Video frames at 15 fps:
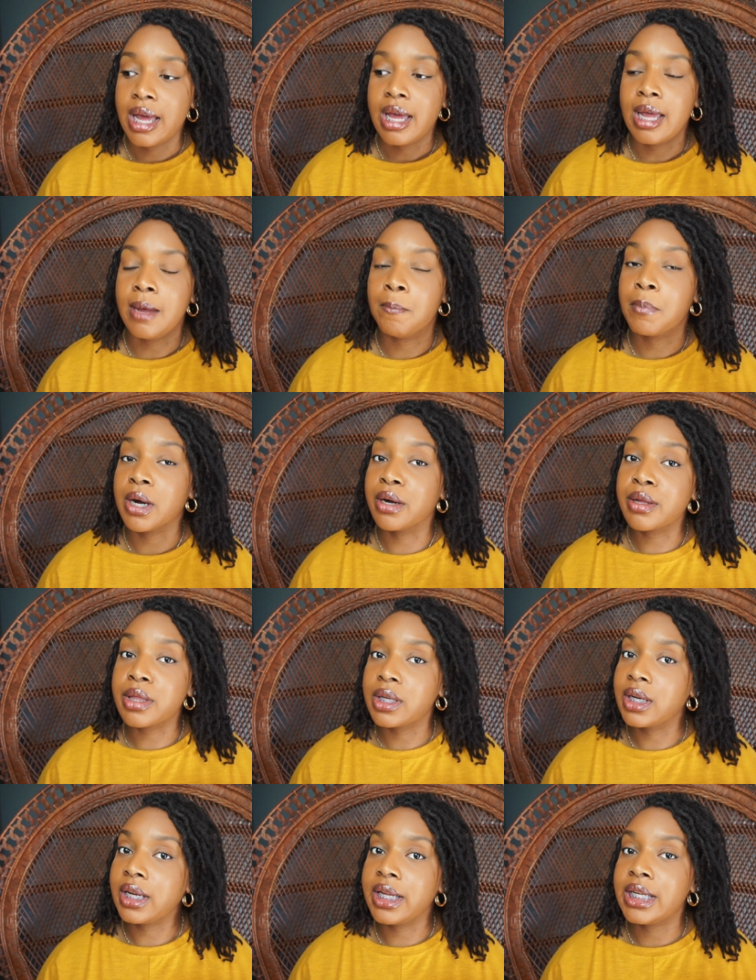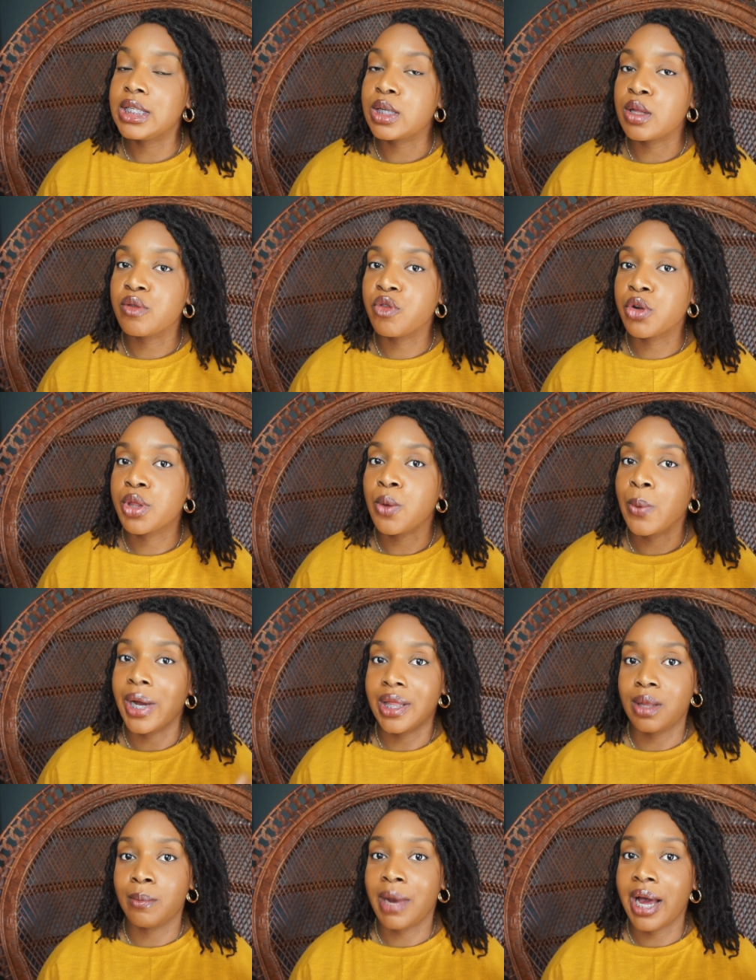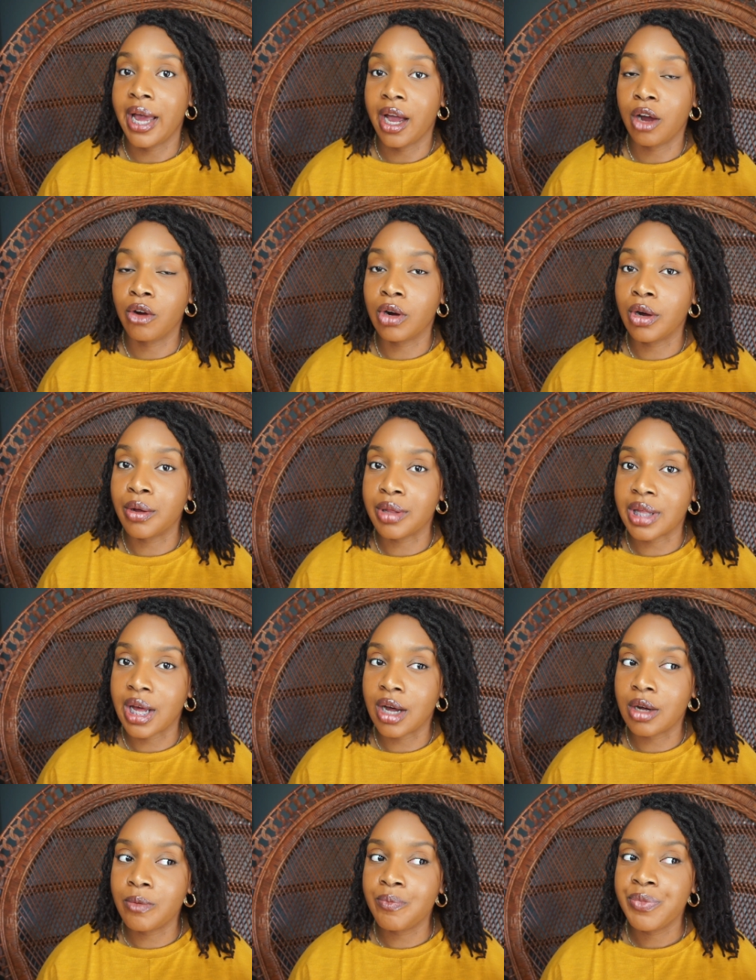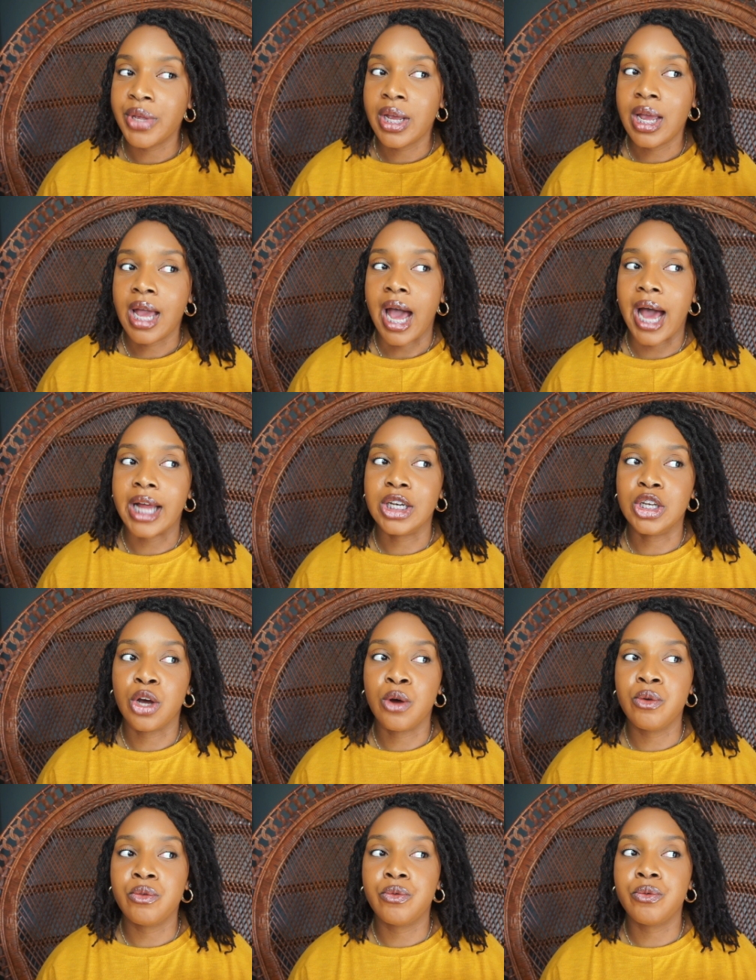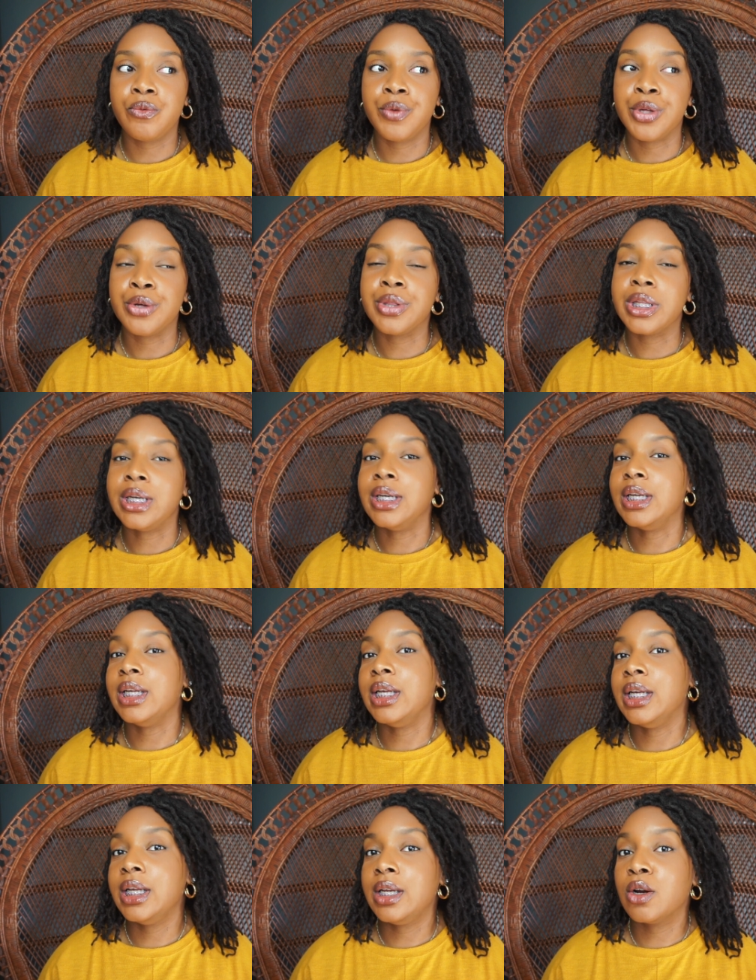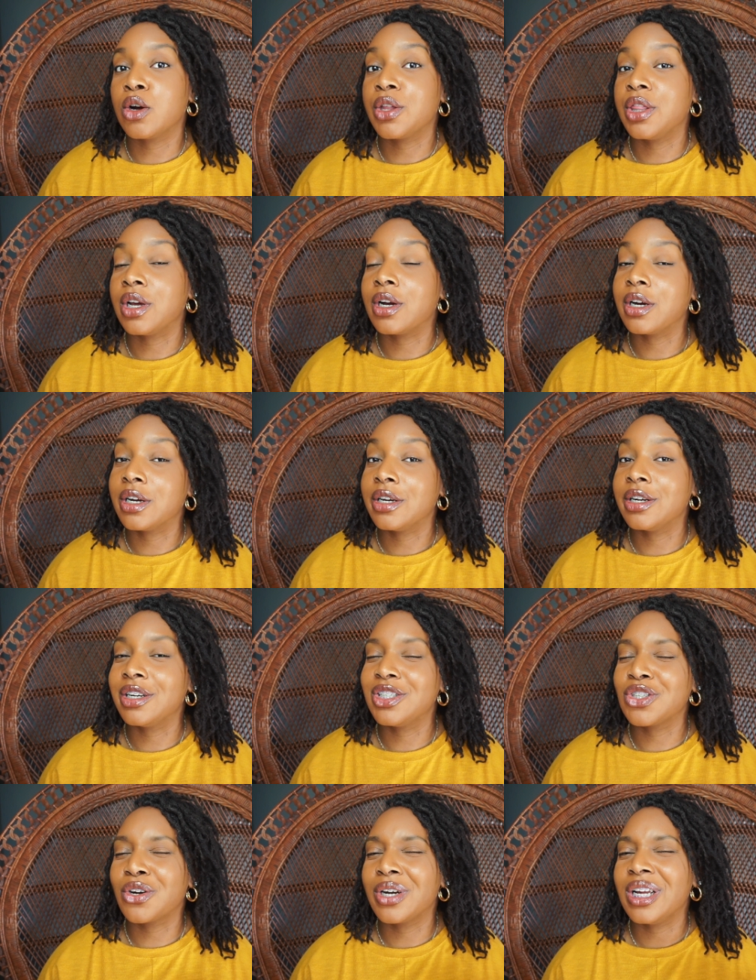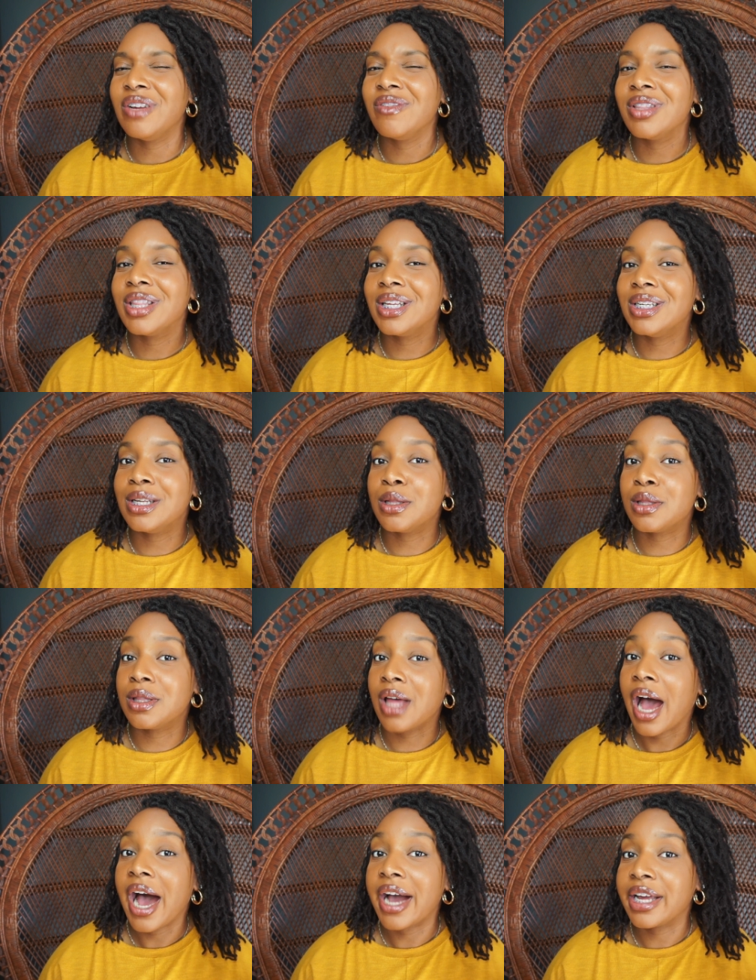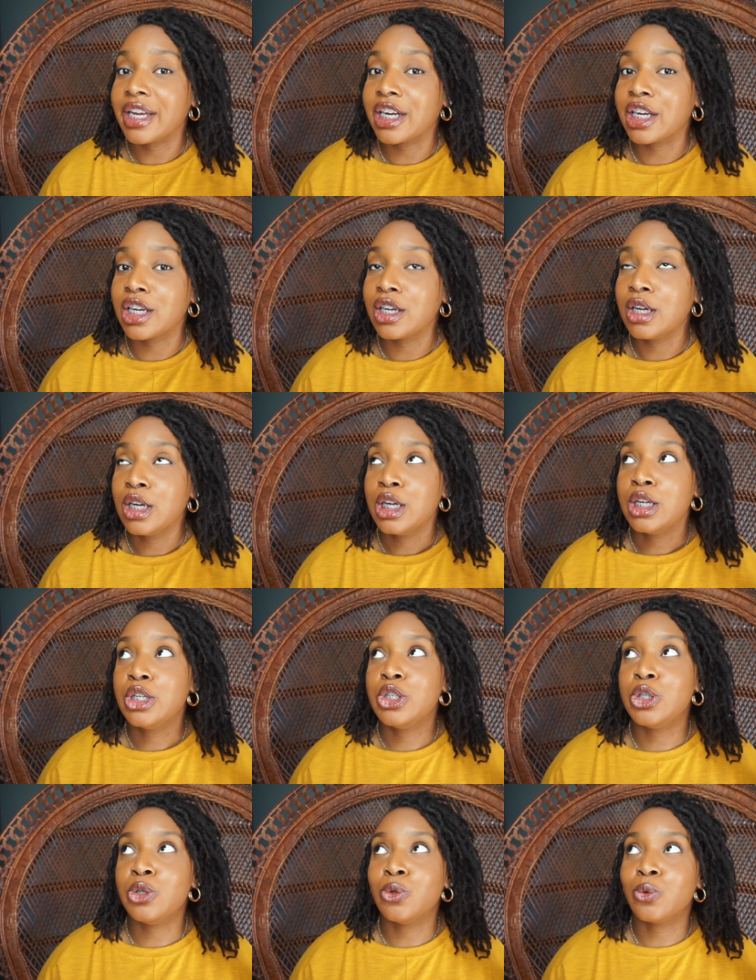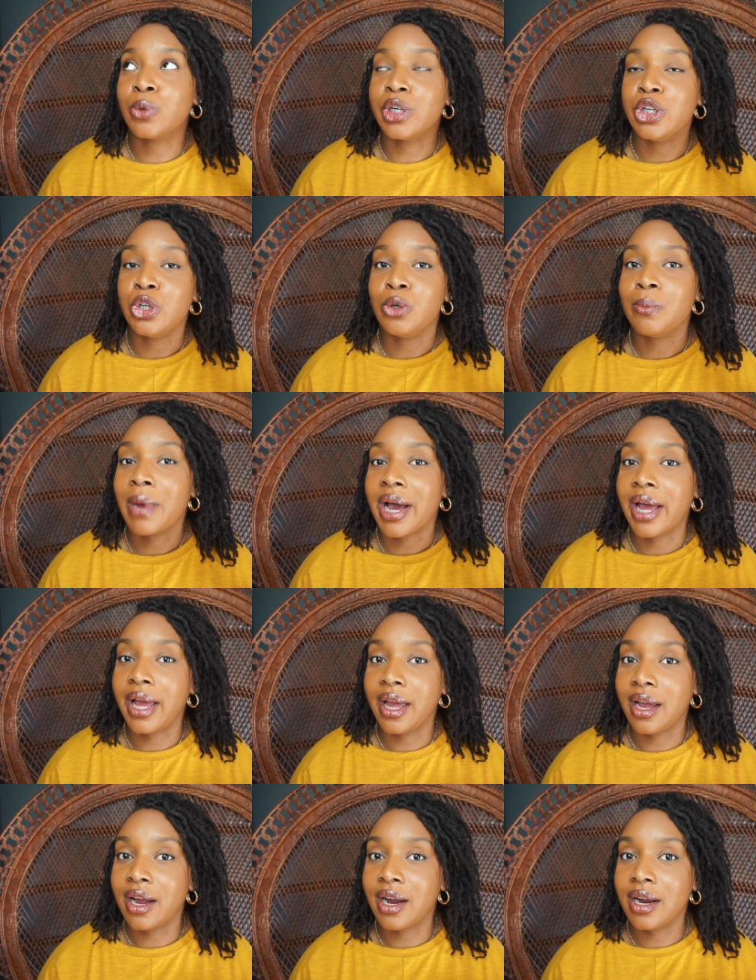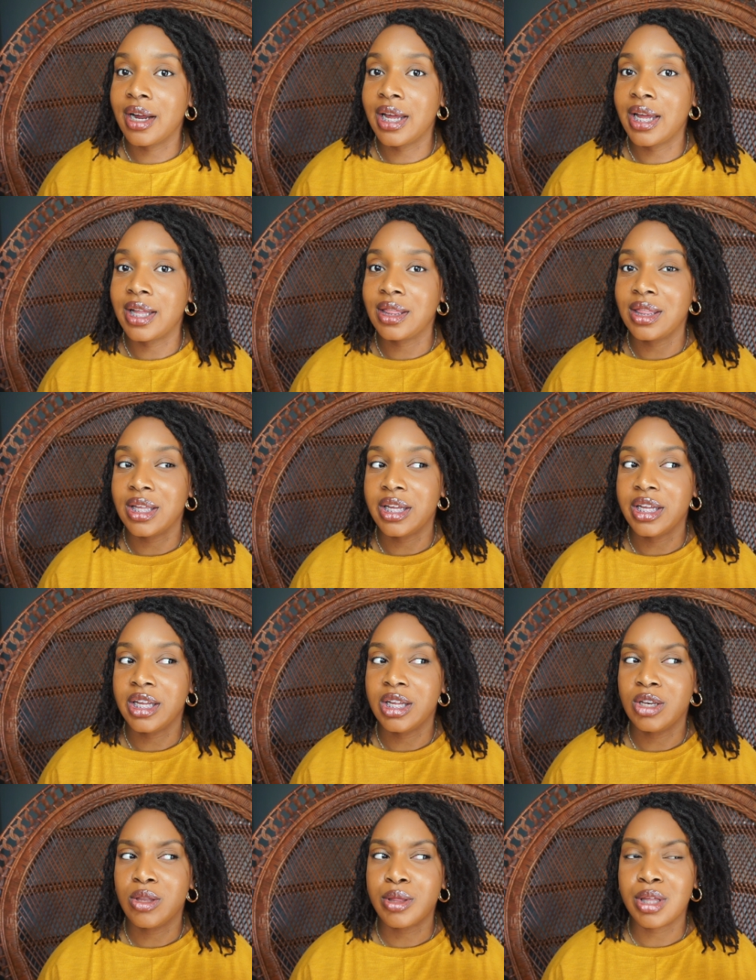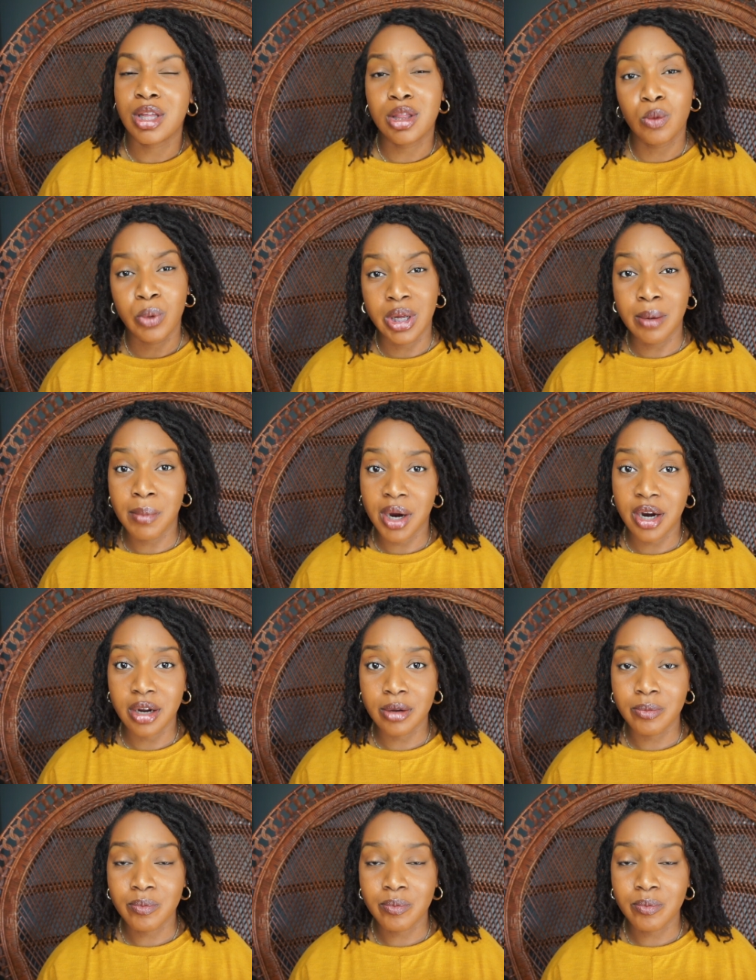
And personally, just for the way that my hair grows out, I don't feel the need or the urge or even the desire to redo my hair at the 6-week mark.